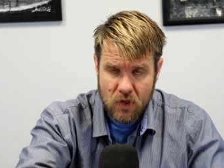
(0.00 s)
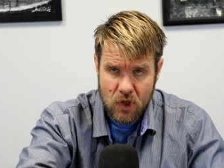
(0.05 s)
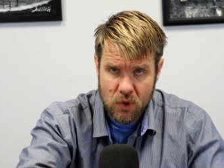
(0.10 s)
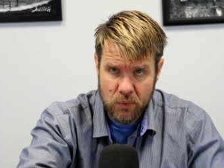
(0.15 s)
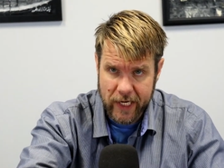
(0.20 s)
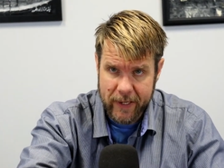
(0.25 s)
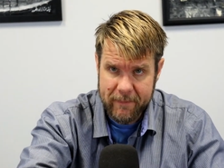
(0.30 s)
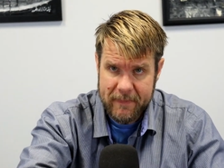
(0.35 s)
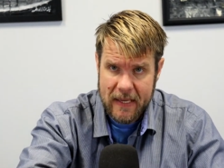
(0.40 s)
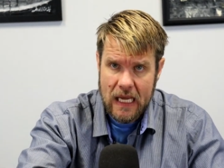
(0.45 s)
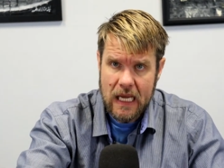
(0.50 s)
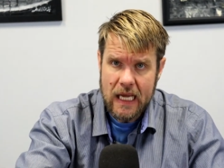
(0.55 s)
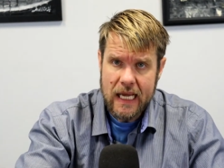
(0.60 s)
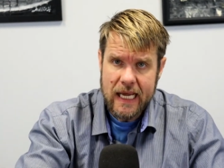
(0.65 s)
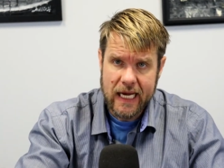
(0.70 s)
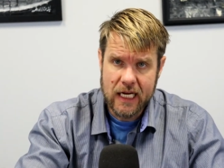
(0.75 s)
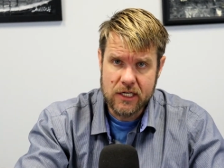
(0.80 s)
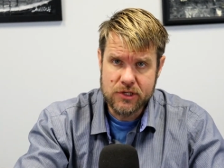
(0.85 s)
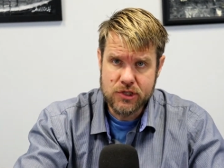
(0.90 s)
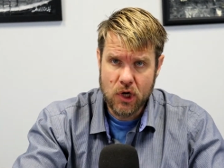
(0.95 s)
Okay,
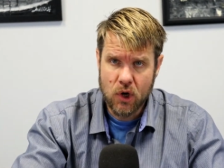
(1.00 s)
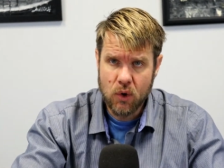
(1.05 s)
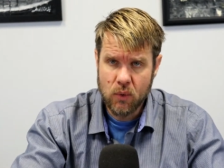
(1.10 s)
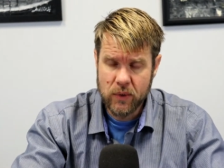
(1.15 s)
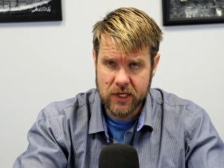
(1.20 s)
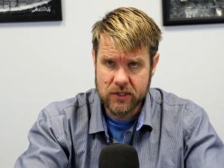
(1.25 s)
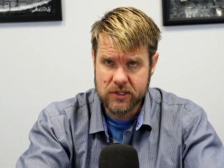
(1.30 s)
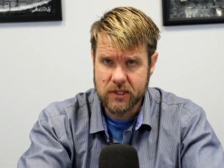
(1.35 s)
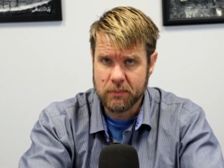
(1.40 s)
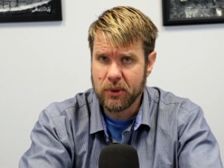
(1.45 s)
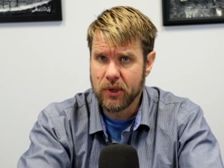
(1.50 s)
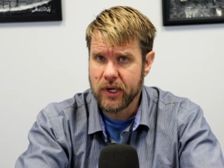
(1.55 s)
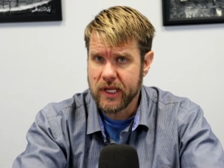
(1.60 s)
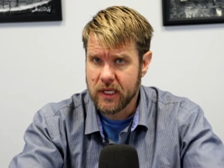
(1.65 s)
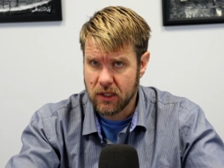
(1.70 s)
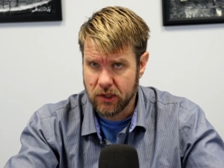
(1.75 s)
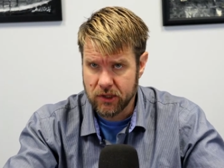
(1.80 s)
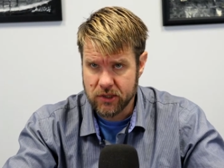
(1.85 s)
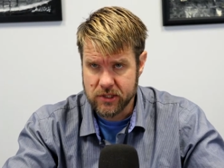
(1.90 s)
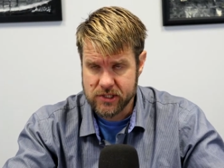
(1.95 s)
and so there's a pretty
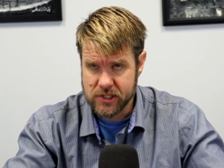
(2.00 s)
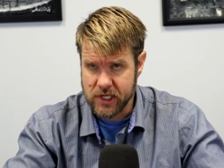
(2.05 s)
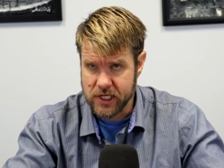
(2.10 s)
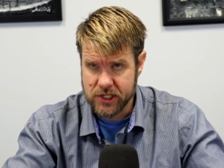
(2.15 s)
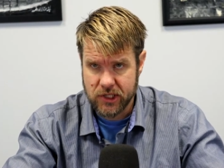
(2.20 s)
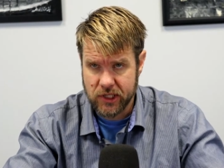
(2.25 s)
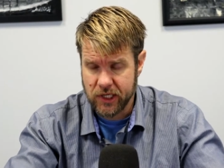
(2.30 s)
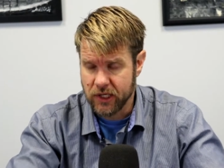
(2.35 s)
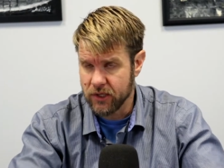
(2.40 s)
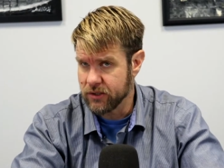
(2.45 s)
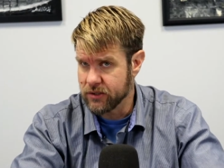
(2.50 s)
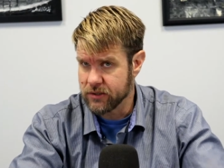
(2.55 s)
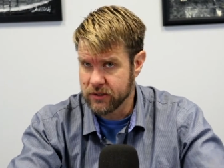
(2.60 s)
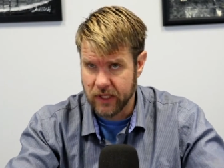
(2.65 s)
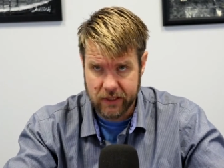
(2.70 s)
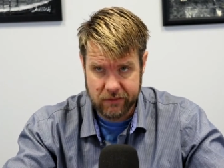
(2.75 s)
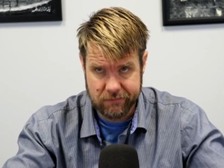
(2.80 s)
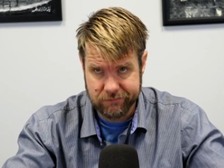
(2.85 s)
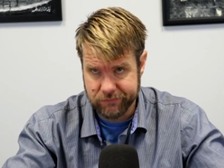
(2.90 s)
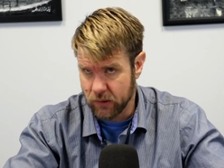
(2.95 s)
clear distinction there. There's
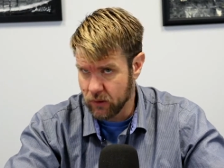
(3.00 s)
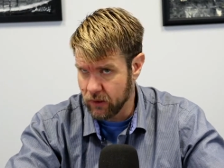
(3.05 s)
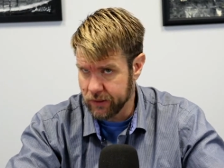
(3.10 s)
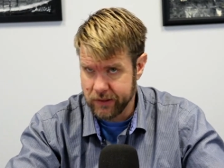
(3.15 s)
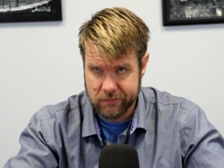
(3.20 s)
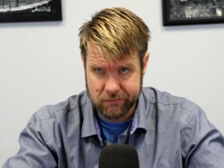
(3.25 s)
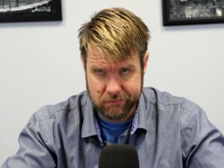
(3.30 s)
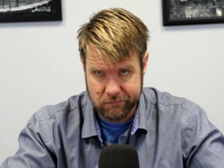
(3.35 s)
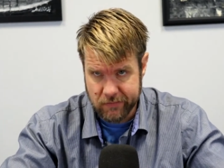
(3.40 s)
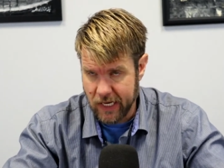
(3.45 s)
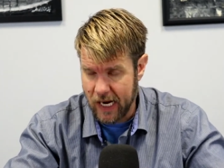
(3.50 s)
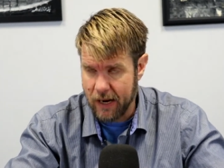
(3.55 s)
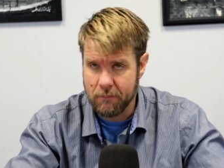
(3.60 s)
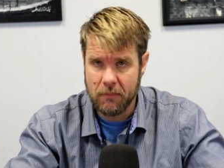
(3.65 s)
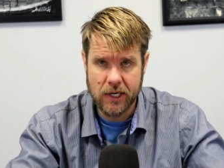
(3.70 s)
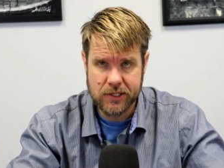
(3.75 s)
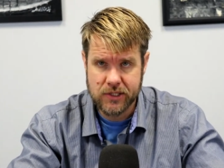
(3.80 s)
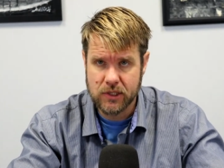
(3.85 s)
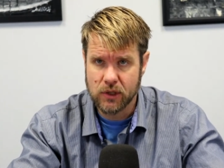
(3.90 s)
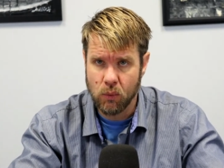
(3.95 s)
like really not
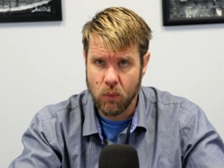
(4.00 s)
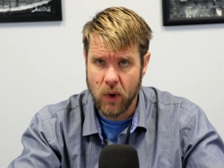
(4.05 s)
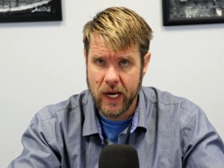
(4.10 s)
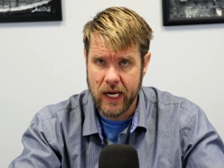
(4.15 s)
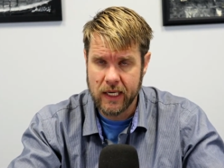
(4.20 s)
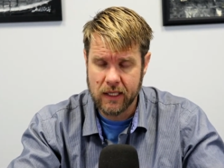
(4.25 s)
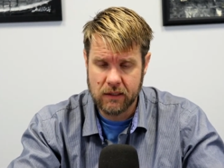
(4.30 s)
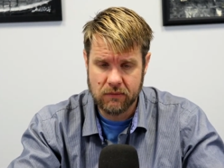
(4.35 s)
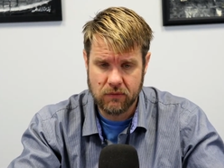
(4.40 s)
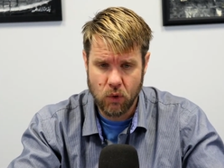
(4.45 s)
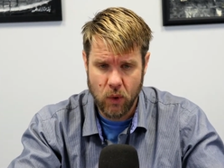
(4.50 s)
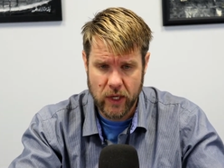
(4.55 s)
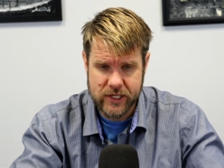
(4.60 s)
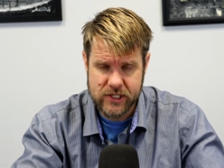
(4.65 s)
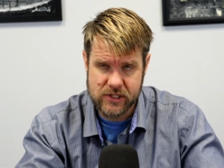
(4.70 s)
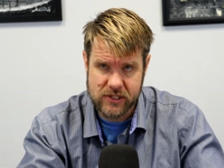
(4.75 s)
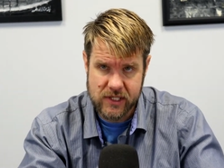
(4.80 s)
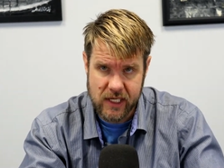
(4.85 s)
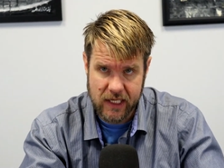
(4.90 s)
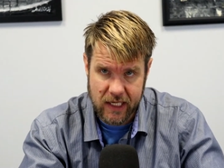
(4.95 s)
much in the way of
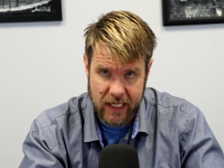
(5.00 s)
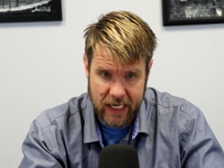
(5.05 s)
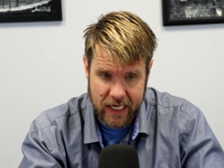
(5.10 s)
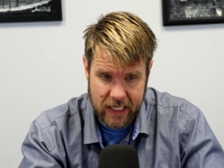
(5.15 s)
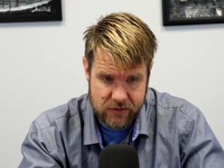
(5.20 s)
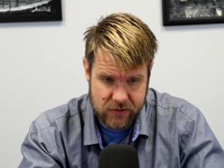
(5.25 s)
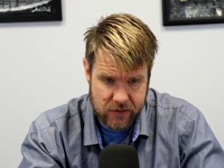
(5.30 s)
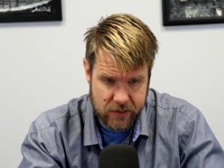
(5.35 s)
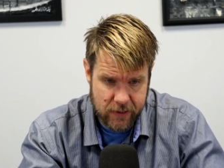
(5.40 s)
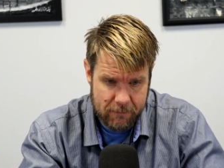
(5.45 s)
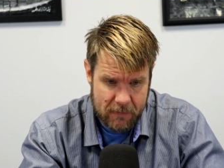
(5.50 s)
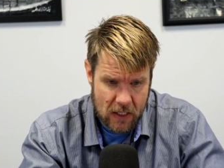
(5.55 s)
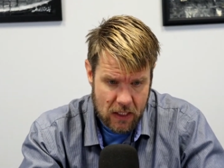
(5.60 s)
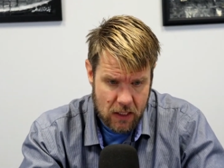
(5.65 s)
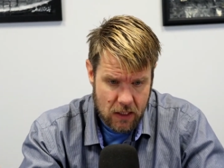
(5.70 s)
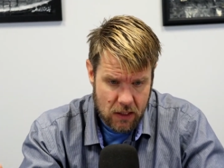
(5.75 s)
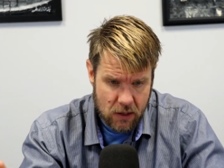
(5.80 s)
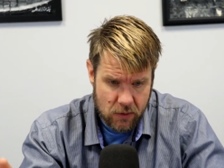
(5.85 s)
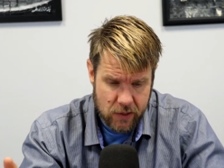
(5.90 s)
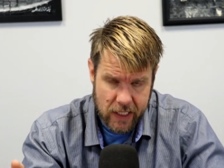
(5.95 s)
questions that get asked.
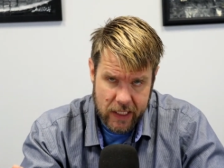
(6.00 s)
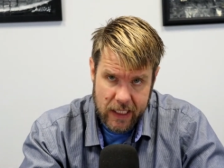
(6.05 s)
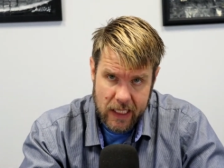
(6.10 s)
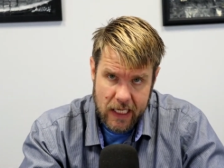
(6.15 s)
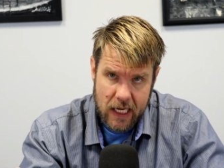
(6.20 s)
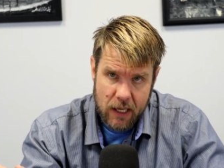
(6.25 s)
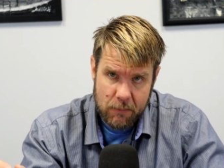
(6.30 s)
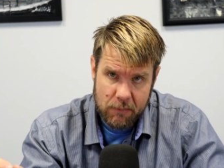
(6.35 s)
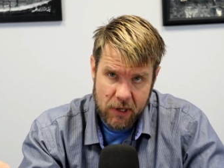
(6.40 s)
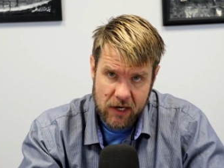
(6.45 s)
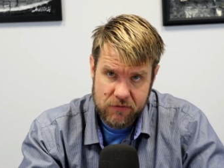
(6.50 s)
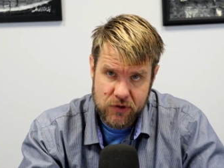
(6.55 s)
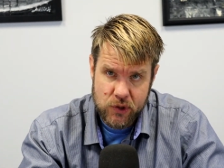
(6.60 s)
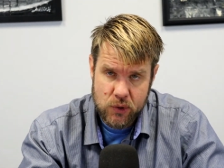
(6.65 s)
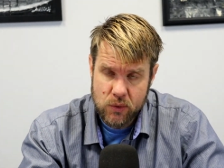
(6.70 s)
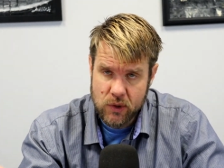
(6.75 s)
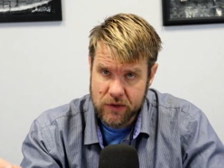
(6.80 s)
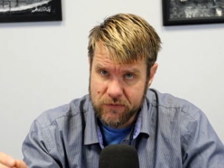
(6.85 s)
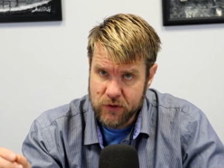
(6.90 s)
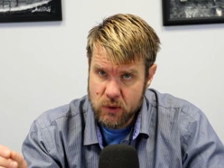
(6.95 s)
Okay, but if
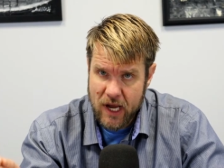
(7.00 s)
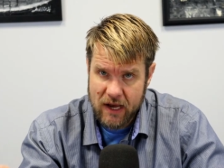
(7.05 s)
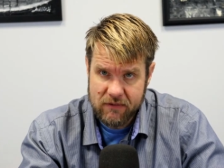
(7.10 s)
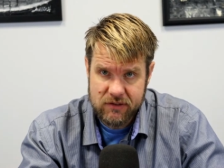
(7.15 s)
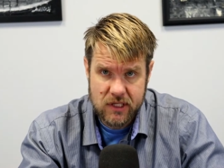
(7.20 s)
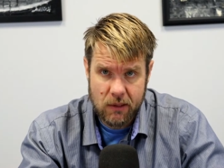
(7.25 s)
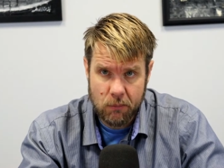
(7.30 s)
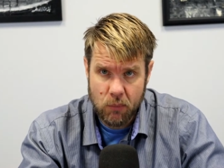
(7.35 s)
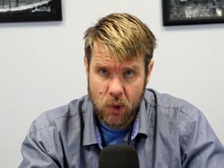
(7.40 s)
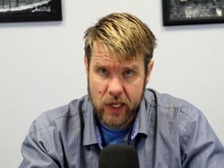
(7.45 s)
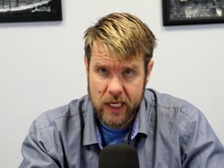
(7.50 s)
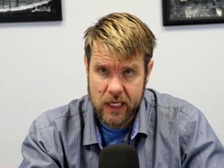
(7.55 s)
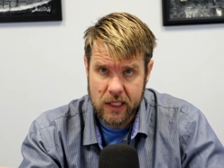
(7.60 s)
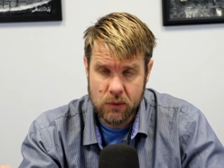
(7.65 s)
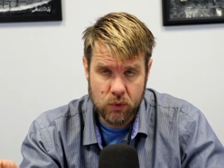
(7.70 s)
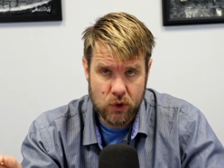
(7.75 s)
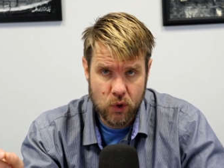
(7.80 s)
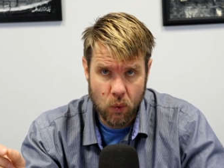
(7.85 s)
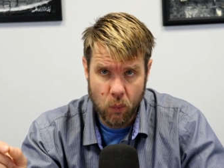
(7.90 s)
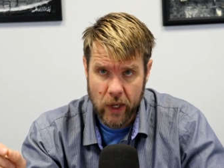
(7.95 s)
you have somebody
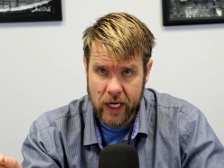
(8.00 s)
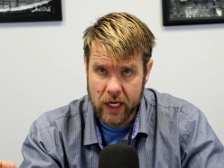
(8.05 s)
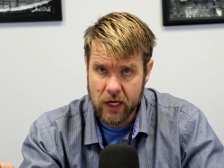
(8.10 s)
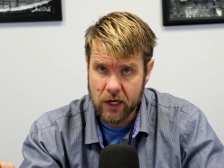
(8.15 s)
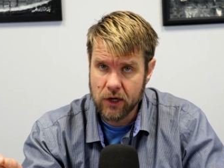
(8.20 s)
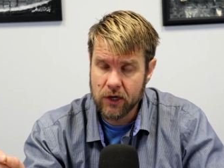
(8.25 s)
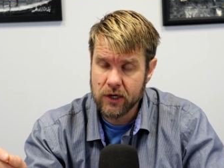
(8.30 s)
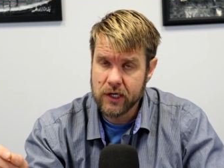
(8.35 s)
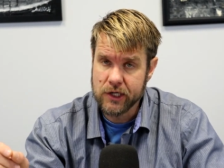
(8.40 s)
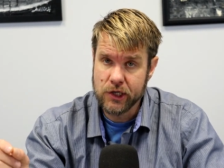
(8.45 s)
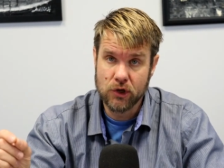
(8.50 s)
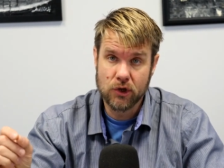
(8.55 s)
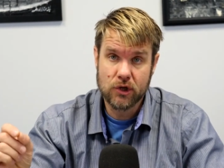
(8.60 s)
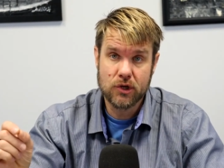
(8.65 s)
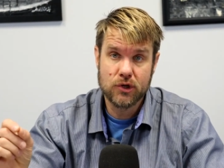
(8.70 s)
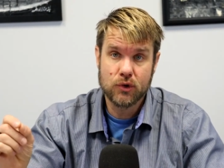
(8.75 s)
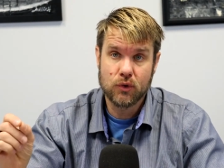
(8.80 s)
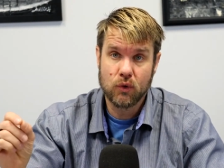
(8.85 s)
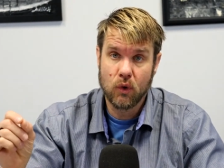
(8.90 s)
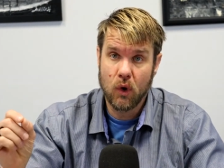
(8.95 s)
to where you're
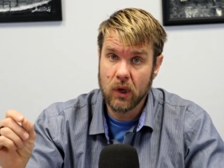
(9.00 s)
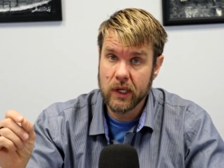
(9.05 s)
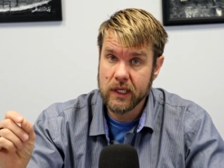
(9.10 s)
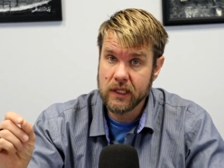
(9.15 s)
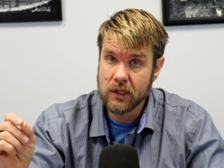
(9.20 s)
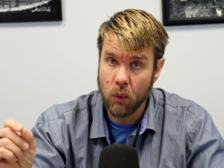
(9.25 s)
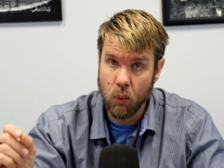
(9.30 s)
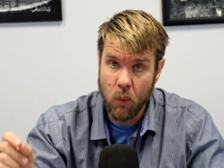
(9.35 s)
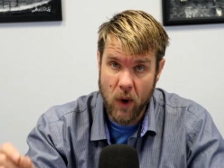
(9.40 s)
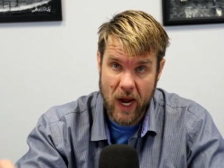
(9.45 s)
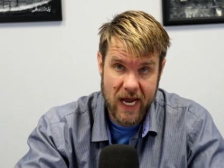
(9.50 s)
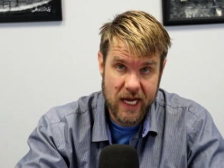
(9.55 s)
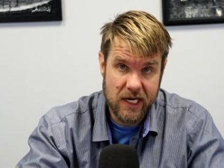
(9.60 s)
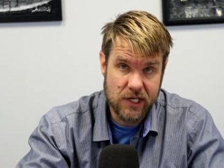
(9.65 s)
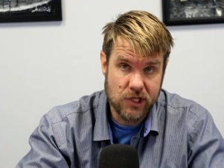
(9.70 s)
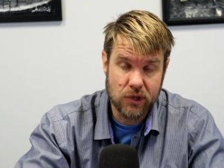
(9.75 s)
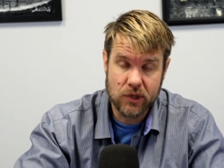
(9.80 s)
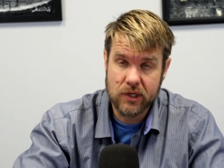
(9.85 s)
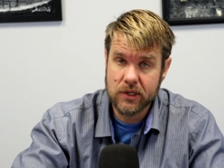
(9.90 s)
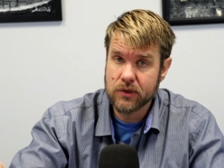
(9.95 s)
controlling the when,
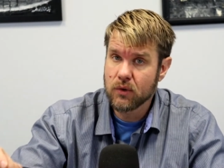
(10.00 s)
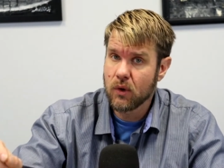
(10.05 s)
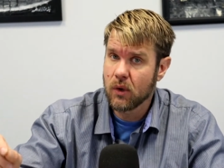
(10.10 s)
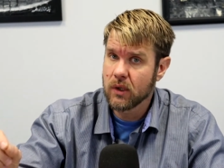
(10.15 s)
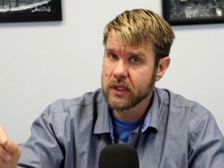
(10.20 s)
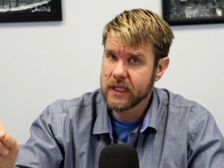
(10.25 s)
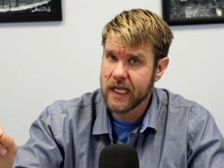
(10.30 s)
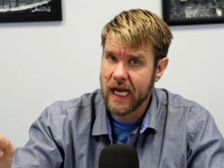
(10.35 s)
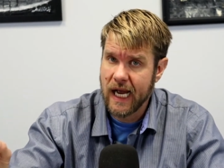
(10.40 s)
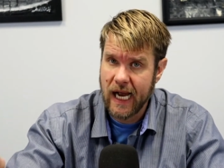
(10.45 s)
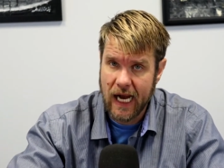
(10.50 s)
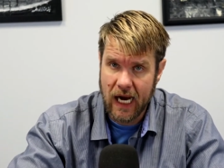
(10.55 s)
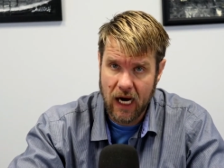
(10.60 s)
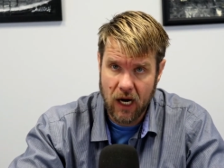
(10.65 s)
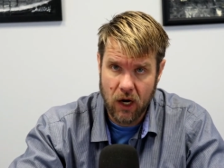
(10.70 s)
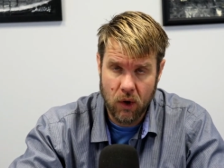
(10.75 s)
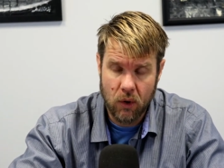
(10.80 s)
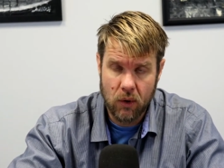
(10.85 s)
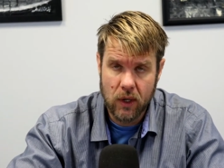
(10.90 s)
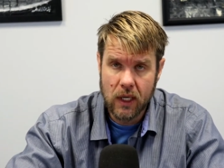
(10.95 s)
you're controlling the
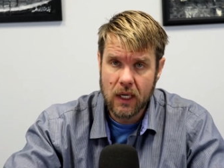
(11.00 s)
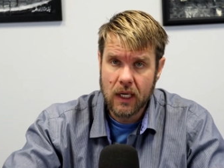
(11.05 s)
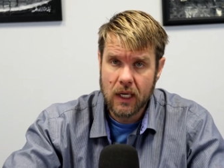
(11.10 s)
how,